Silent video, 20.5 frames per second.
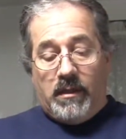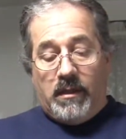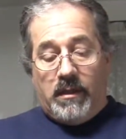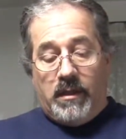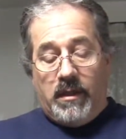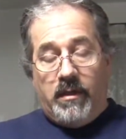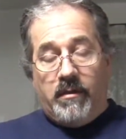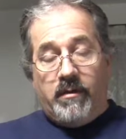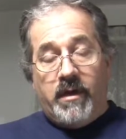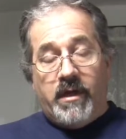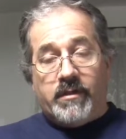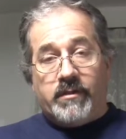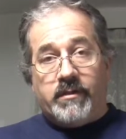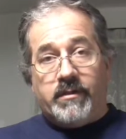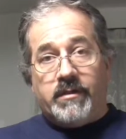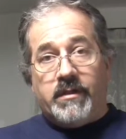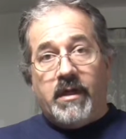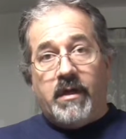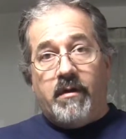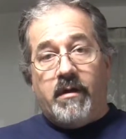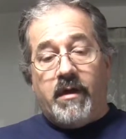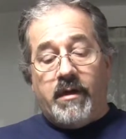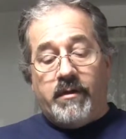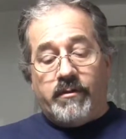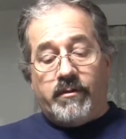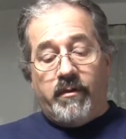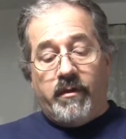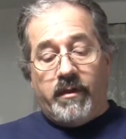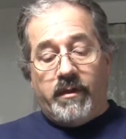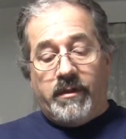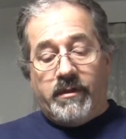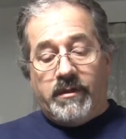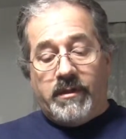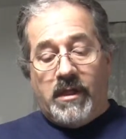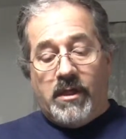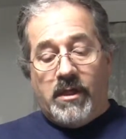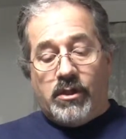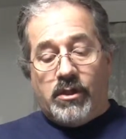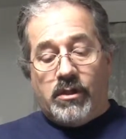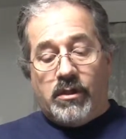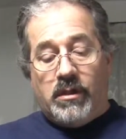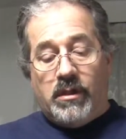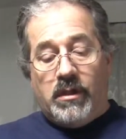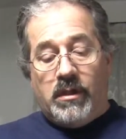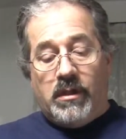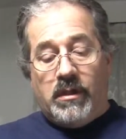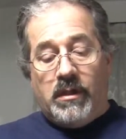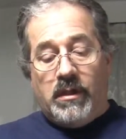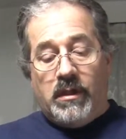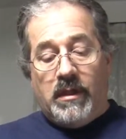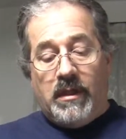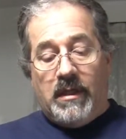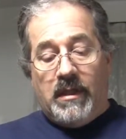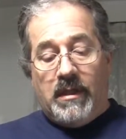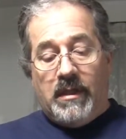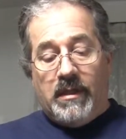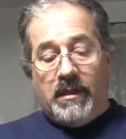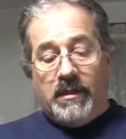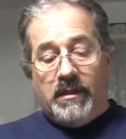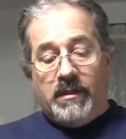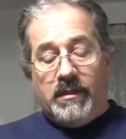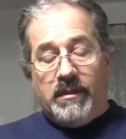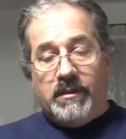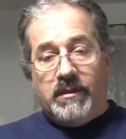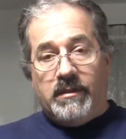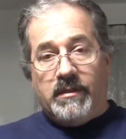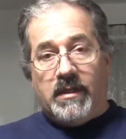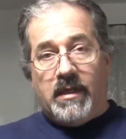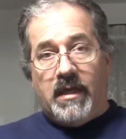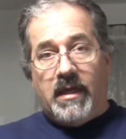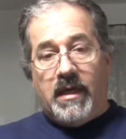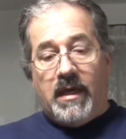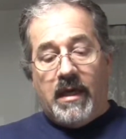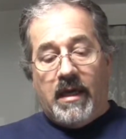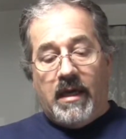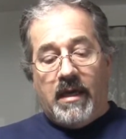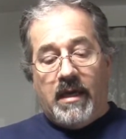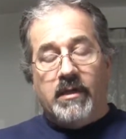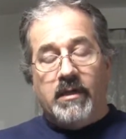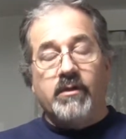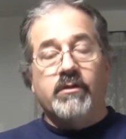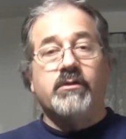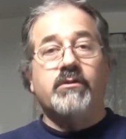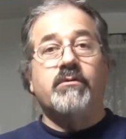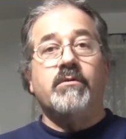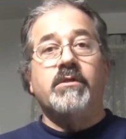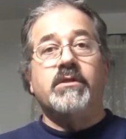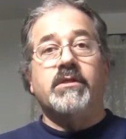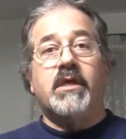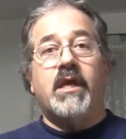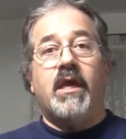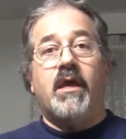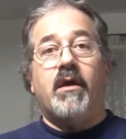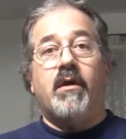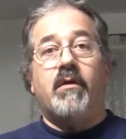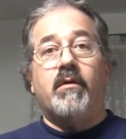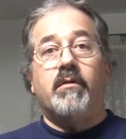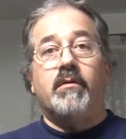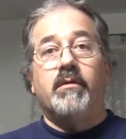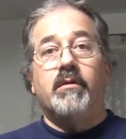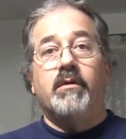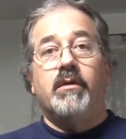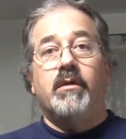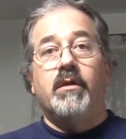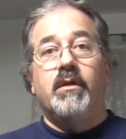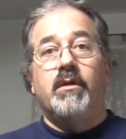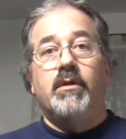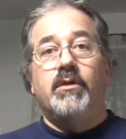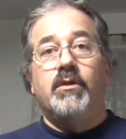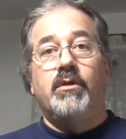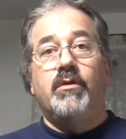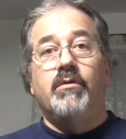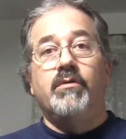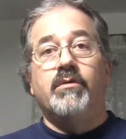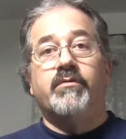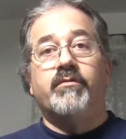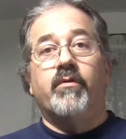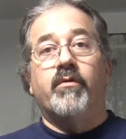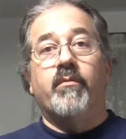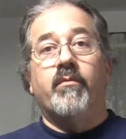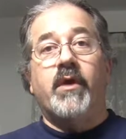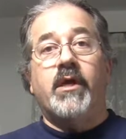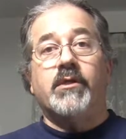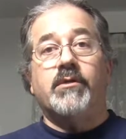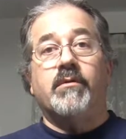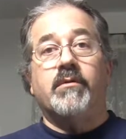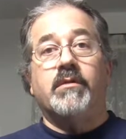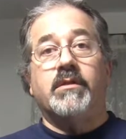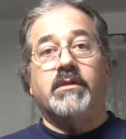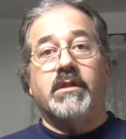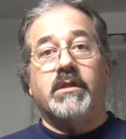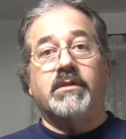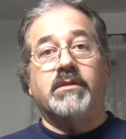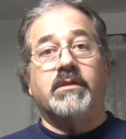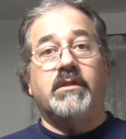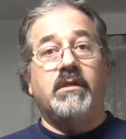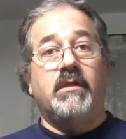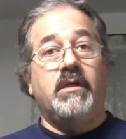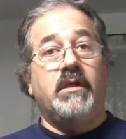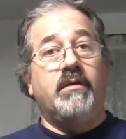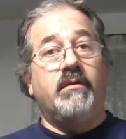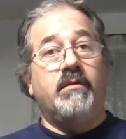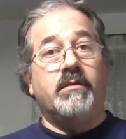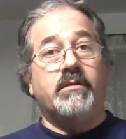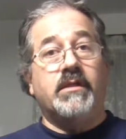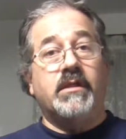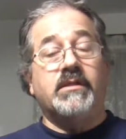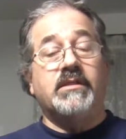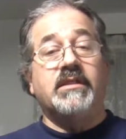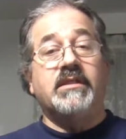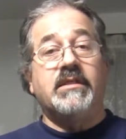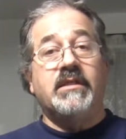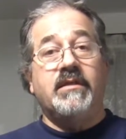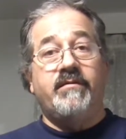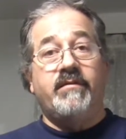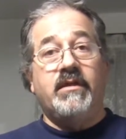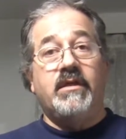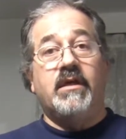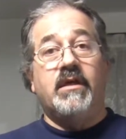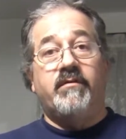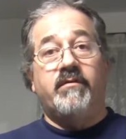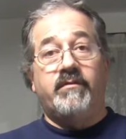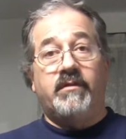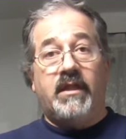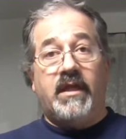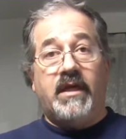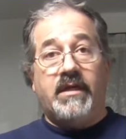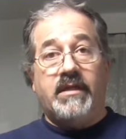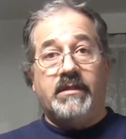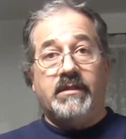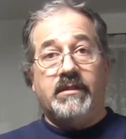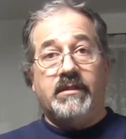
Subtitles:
International Standardized Organization is an industry scale used for measuring the sensitivity of light.